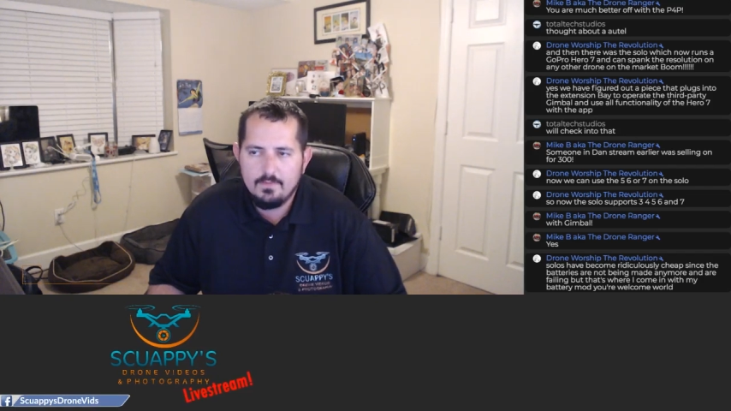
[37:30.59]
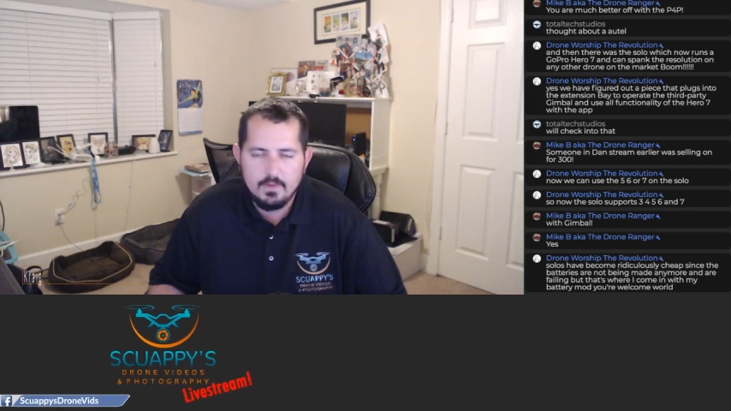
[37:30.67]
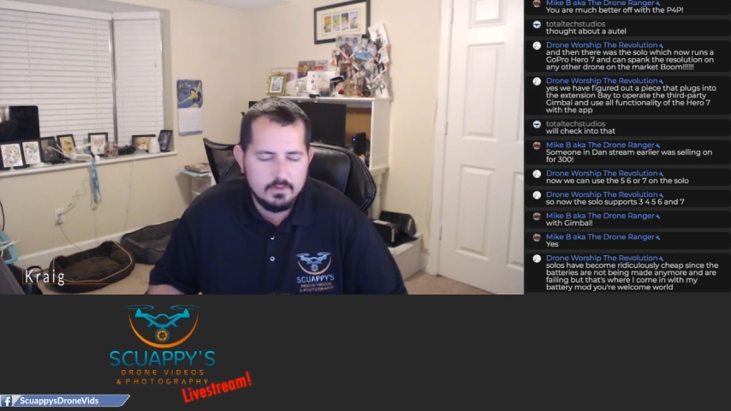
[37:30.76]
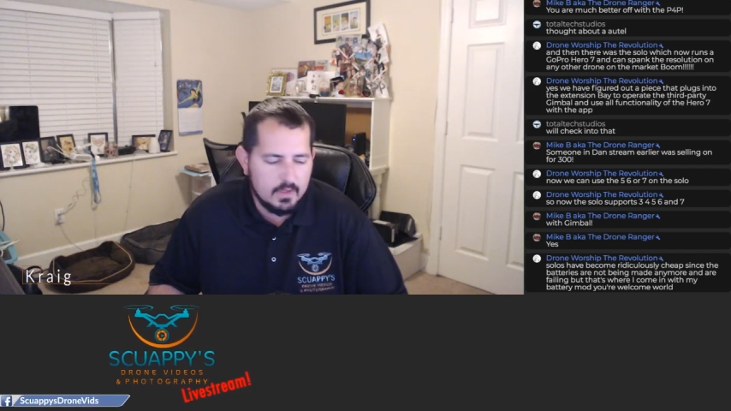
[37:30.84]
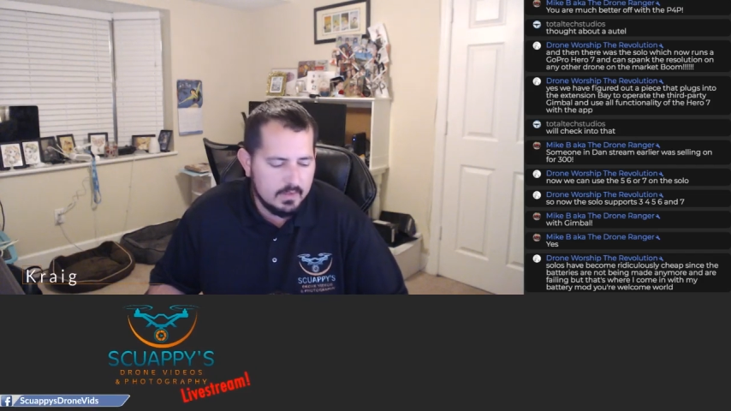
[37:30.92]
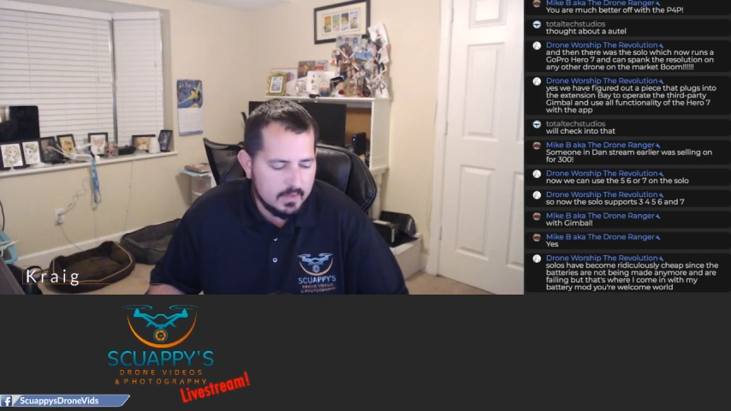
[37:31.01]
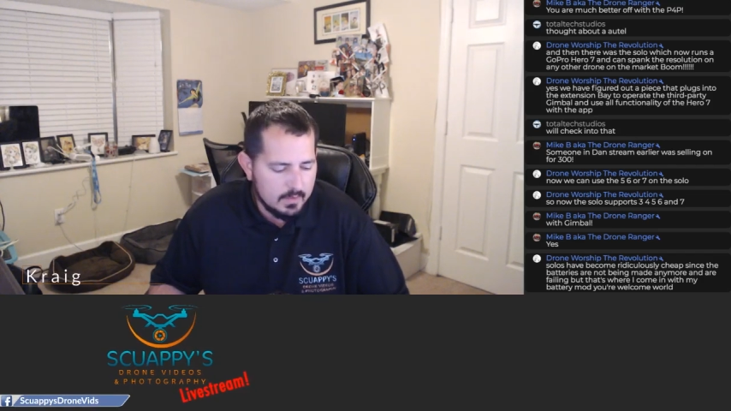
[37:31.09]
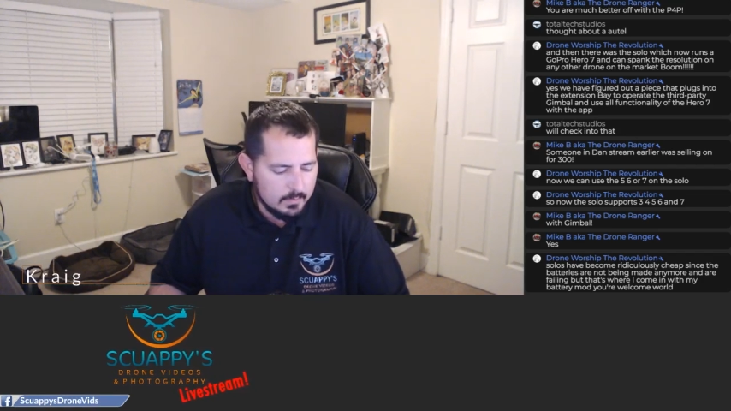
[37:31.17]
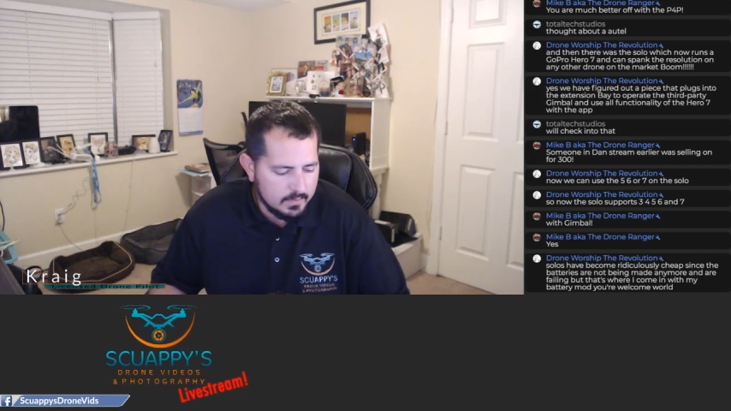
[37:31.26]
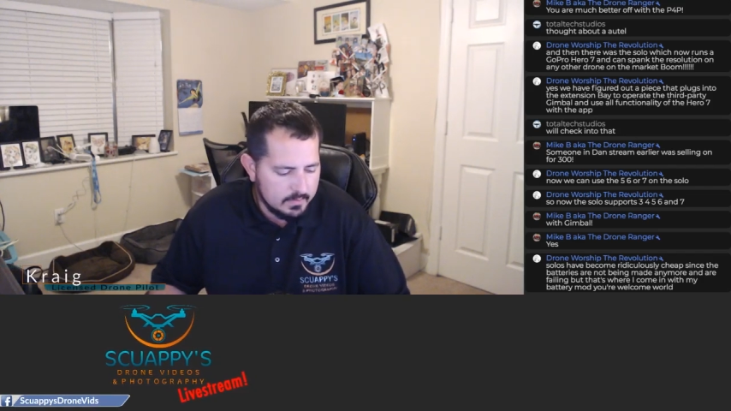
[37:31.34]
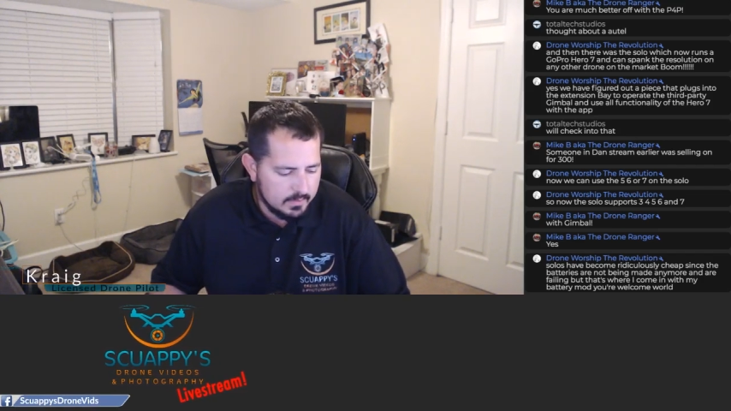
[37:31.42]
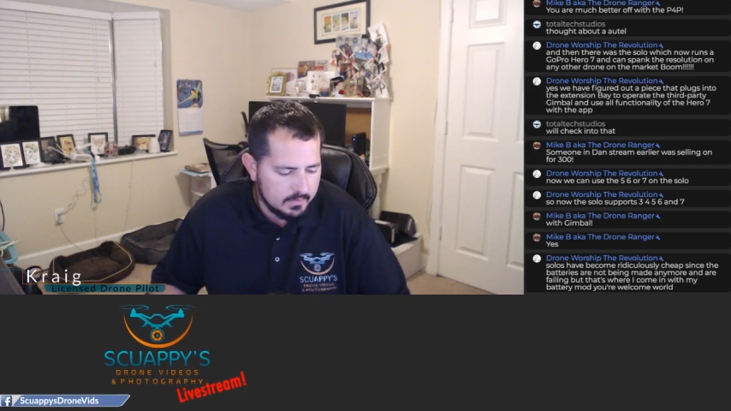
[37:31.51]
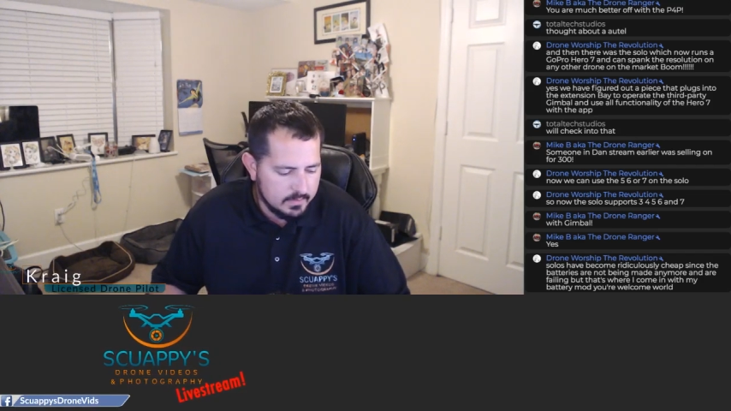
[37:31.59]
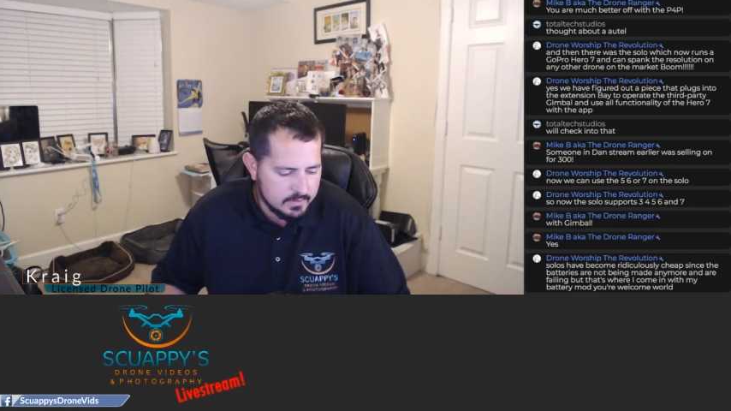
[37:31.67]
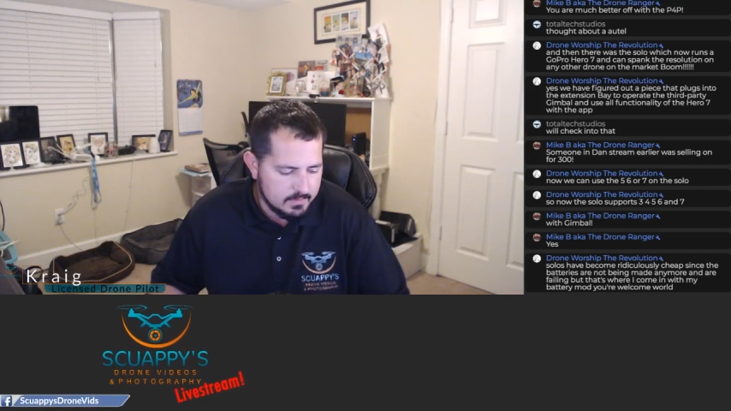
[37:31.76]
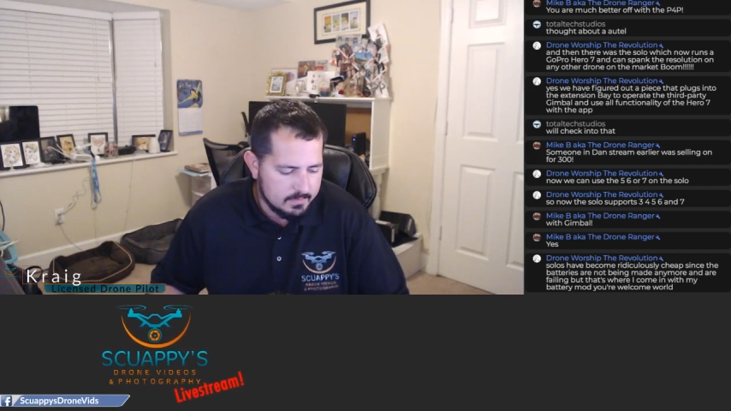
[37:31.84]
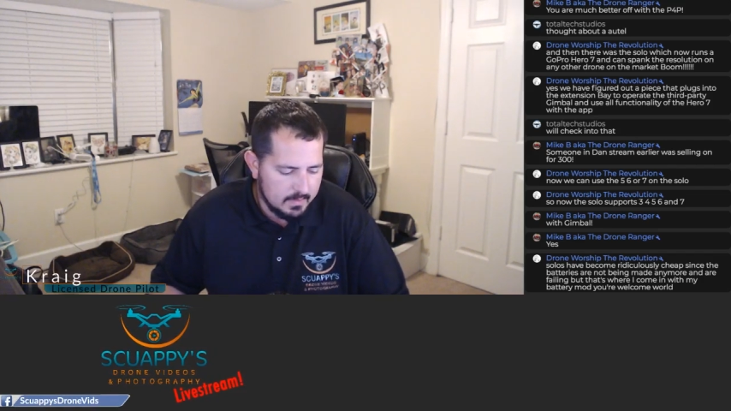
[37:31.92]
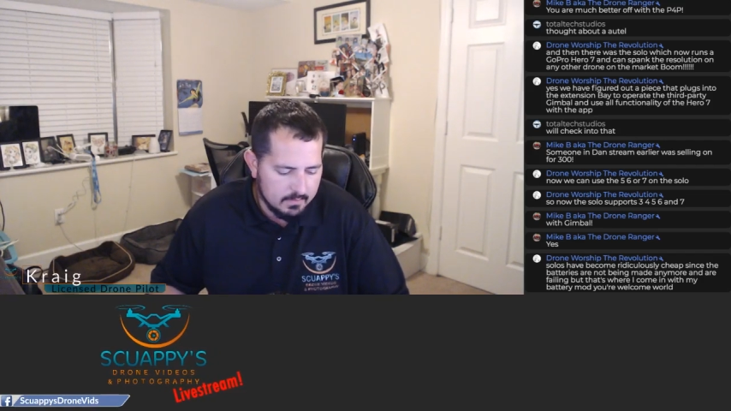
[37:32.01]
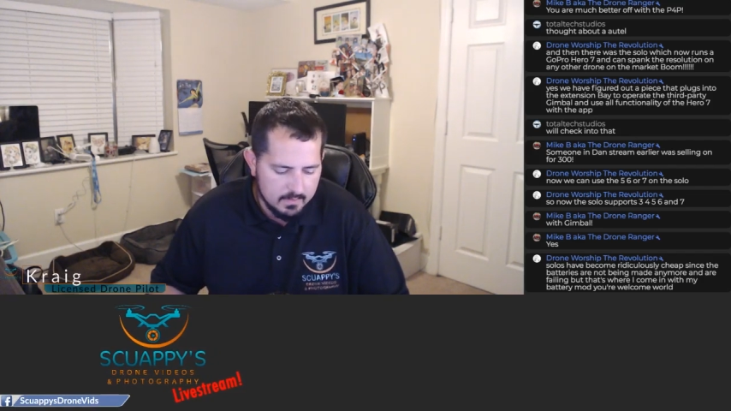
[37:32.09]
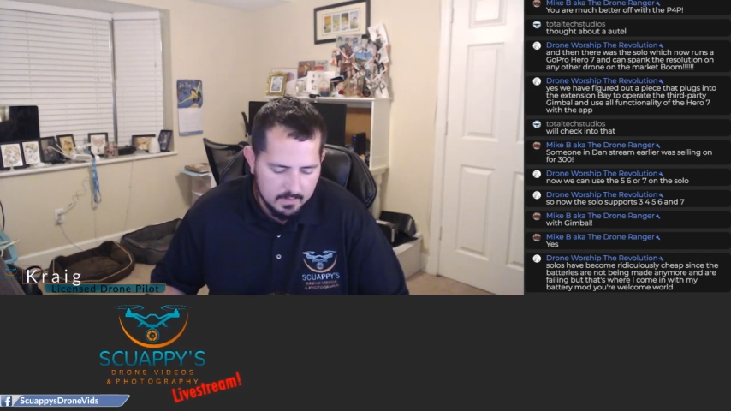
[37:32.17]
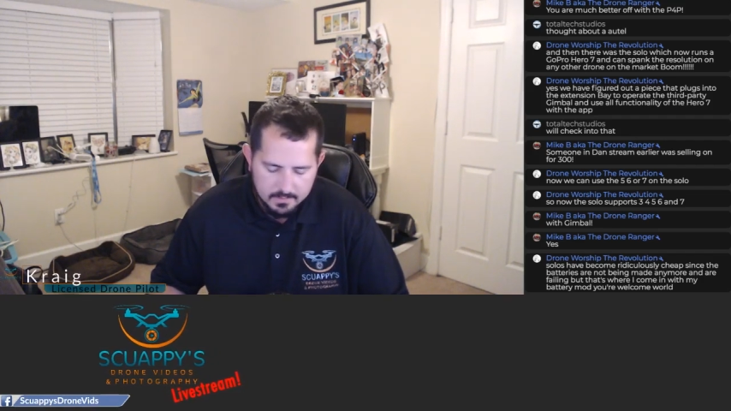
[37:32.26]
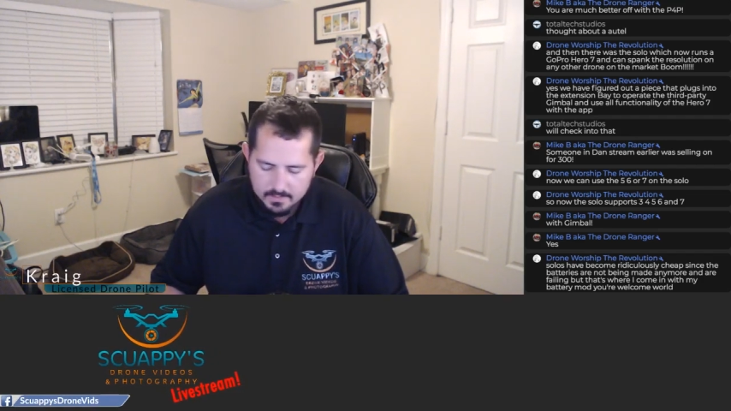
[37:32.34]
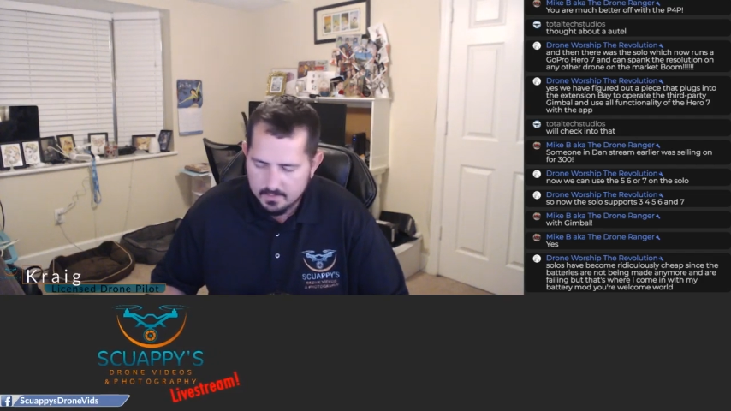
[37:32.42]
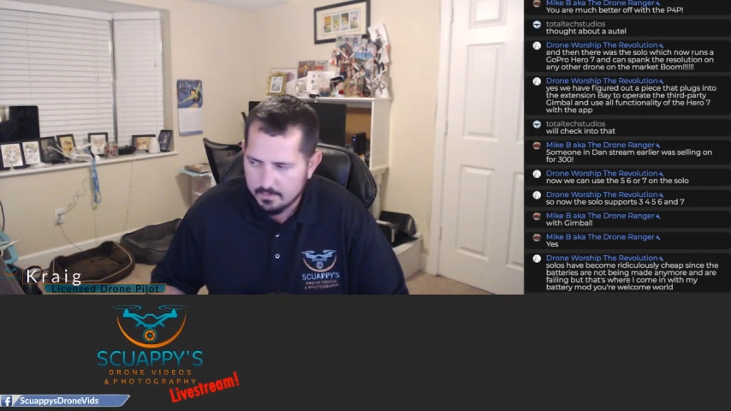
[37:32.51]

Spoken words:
if you're trying to get one to just play around with,